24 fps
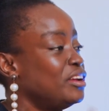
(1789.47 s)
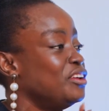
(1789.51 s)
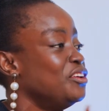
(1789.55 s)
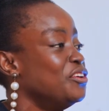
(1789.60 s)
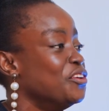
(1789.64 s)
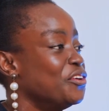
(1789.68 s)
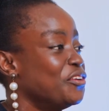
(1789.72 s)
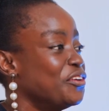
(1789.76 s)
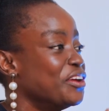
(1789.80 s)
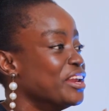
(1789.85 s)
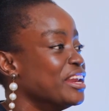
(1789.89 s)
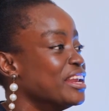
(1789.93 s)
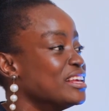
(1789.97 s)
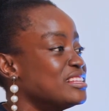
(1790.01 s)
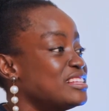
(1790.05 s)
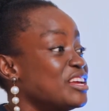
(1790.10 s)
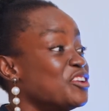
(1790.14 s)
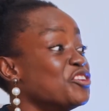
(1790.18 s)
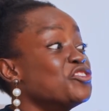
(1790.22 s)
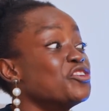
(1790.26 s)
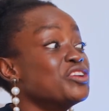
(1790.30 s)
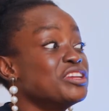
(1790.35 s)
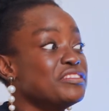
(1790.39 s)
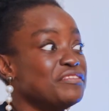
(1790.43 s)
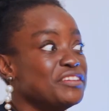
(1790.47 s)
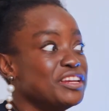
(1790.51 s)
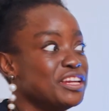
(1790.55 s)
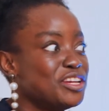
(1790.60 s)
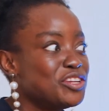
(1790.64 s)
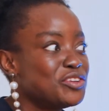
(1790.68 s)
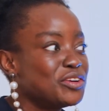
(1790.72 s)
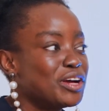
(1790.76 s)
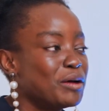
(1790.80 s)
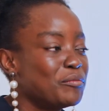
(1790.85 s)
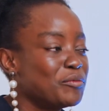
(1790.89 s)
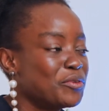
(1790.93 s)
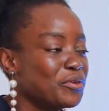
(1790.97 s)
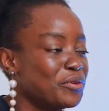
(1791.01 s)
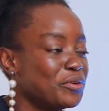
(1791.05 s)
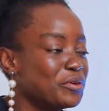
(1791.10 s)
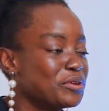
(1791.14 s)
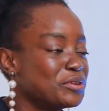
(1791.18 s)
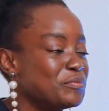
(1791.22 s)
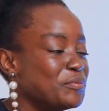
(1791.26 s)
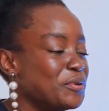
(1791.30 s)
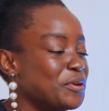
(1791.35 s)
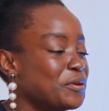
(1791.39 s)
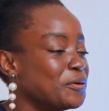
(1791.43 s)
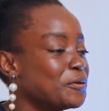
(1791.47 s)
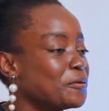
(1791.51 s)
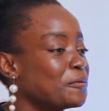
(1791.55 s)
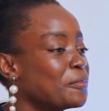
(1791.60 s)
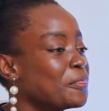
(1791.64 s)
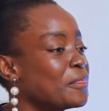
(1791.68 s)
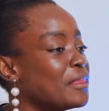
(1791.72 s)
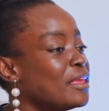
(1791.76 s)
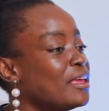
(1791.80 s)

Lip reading: You understand? You don't even need to come to the hospital.